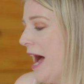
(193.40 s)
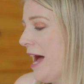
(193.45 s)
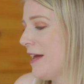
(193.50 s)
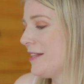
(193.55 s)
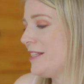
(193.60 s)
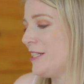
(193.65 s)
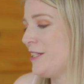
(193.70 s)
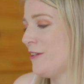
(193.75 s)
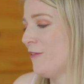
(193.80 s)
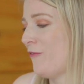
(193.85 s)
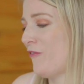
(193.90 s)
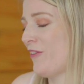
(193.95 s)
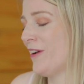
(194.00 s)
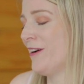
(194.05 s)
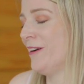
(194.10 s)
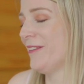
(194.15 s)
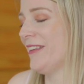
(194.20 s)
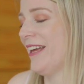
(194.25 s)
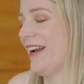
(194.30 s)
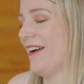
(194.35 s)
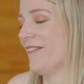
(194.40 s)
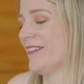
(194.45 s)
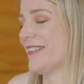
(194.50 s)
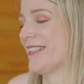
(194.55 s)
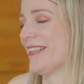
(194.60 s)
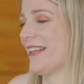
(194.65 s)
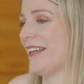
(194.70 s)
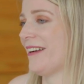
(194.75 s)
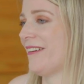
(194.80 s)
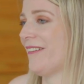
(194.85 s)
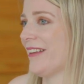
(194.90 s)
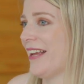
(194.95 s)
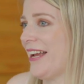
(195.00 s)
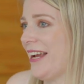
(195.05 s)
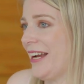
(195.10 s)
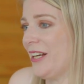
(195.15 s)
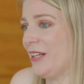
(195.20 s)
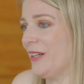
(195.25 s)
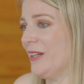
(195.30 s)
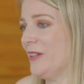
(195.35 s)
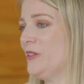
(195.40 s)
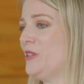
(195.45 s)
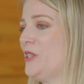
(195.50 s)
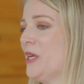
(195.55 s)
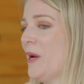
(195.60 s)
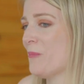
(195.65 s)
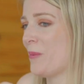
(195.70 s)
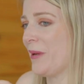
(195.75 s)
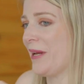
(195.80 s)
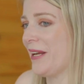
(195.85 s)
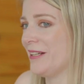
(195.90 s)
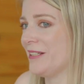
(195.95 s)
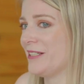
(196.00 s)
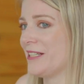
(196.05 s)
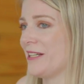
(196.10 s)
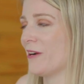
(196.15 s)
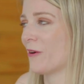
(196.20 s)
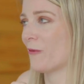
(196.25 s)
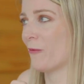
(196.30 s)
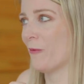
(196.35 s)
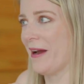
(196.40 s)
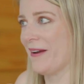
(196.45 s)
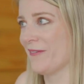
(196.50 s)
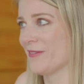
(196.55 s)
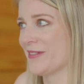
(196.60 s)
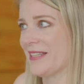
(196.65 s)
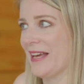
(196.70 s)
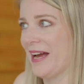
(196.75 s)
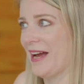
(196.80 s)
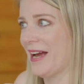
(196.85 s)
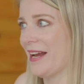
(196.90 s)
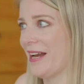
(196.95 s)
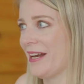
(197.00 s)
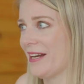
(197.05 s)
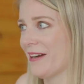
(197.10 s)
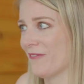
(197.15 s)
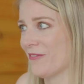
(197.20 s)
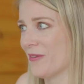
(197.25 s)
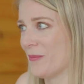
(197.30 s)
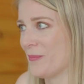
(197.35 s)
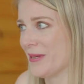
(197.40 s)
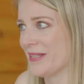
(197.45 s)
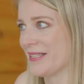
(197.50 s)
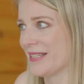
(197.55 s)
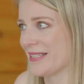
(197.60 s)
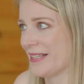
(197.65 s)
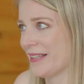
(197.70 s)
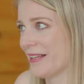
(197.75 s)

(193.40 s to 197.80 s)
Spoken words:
Did you feel that it was a little like jumping into your wife's side of the business,